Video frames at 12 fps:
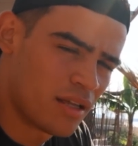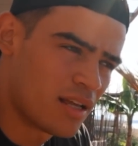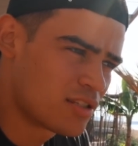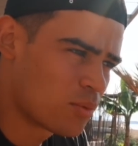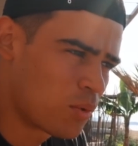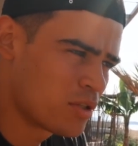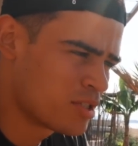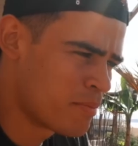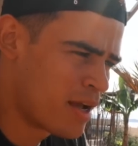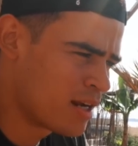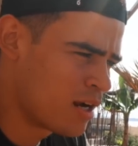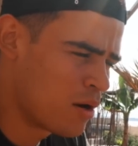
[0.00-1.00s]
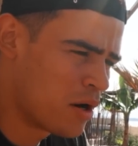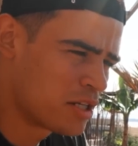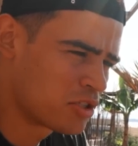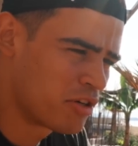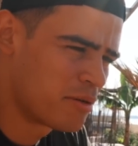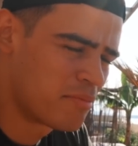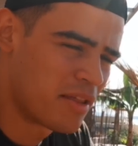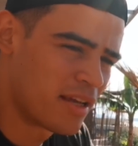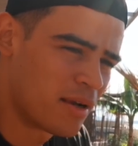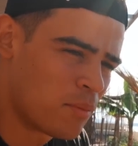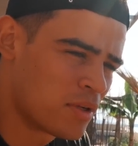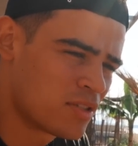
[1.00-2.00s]
Yeah, so one's mango ice cream
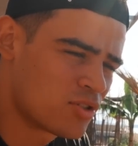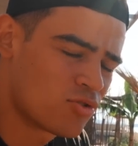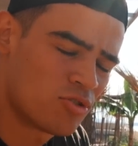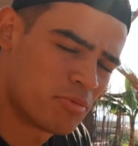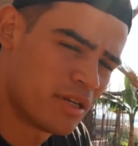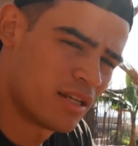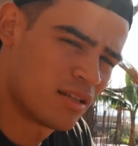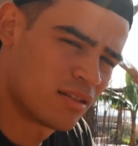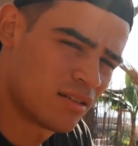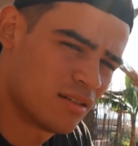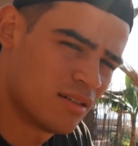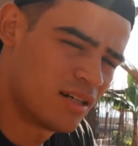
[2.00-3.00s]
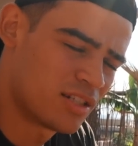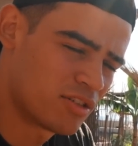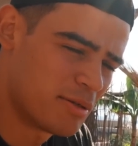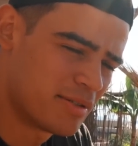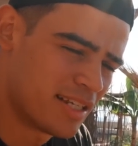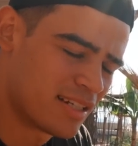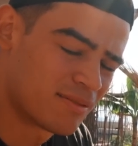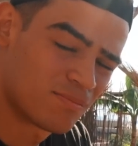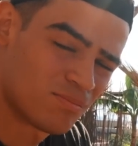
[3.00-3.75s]
thing and one's strawberry ice cream thing.